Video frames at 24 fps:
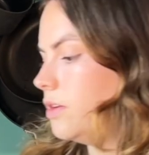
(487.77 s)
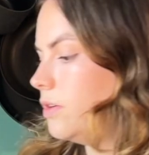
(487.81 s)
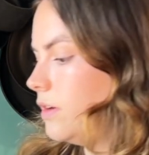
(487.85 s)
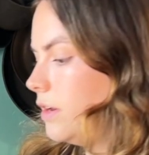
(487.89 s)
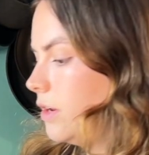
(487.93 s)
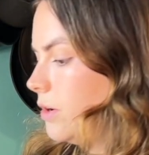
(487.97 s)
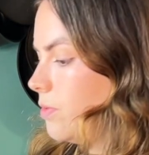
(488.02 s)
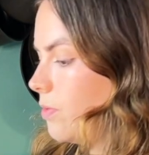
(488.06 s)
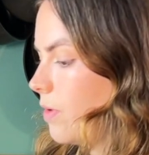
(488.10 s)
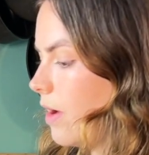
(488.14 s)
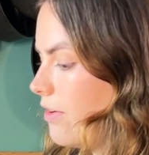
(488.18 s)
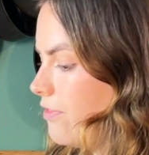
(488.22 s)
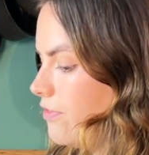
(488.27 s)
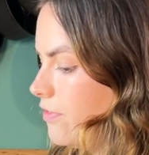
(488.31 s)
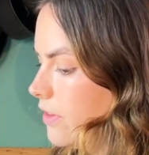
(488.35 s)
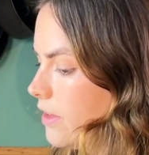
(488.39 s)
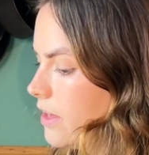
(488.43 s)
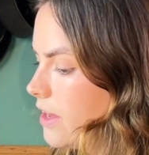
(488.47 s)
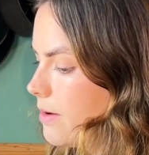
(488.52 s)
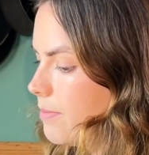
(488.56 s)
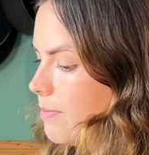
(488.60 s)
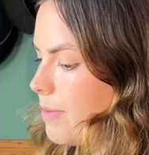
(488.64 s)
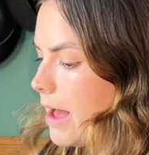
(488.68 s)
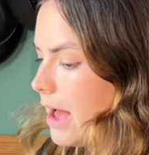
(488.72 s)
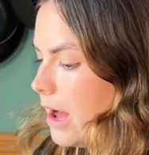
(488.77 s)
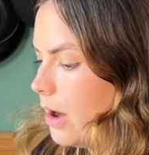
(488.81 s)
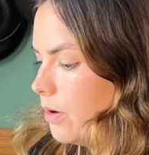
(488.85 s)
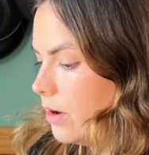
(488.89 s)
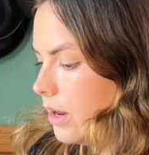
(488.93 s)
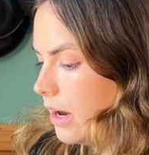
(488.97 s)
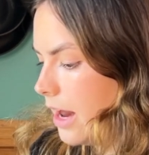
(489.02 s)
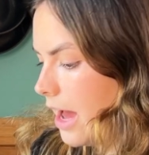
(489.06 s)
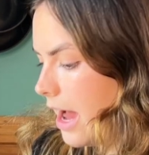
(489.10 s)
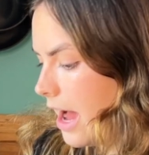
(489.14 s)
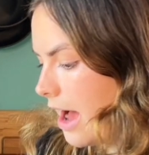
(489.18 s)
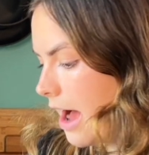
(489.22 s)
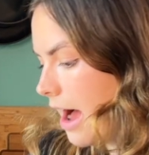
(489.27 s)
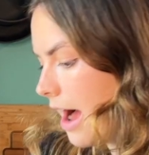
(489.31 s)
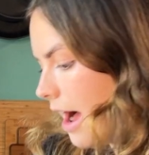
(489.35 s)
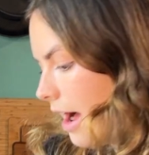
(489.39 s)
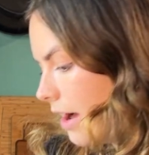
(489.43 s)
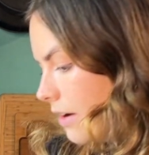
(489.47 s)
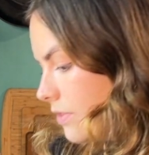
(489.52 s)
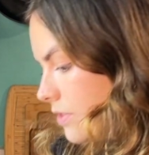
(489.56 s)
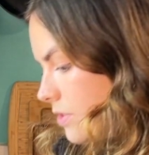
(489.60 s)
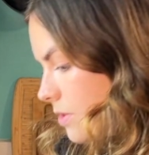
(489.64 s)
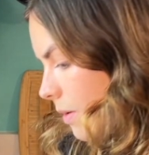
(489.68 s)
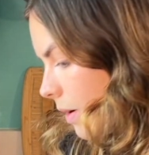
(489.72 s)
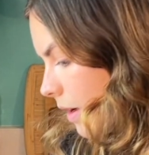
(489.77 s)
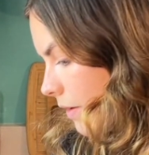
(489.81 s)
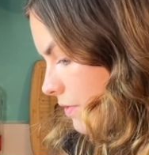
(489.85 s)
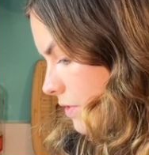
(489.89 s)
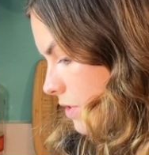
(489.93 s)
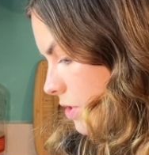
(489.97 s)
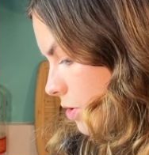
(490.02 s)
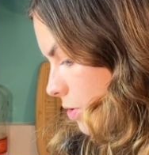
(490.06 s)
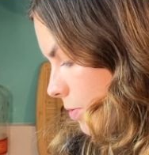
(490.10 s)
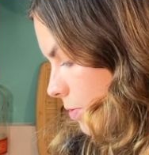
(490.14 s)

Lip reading: need roughly 1.5 pounds, so I have 2